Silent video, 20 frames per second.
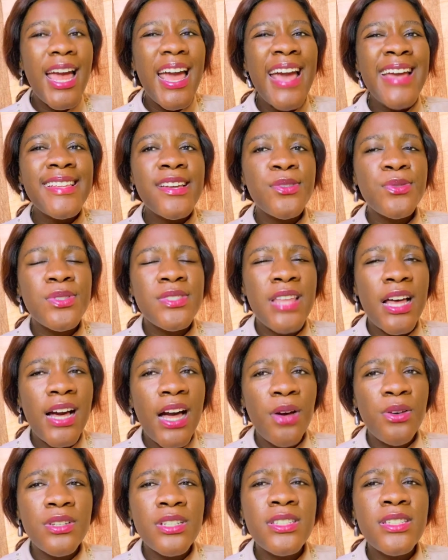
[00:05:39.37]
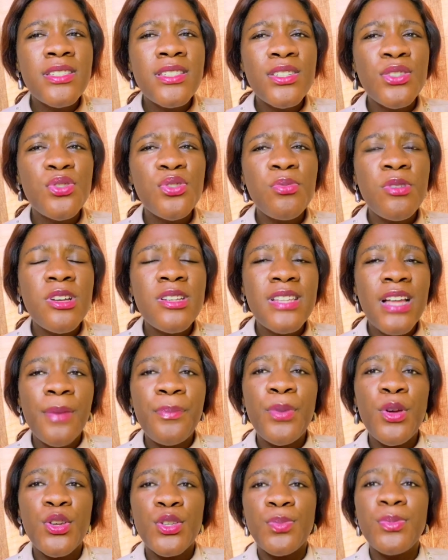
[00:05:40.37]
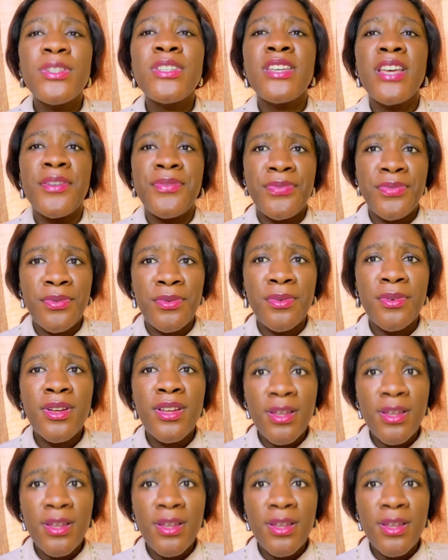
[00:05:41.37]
And I want to start calculating things to another person, be careful.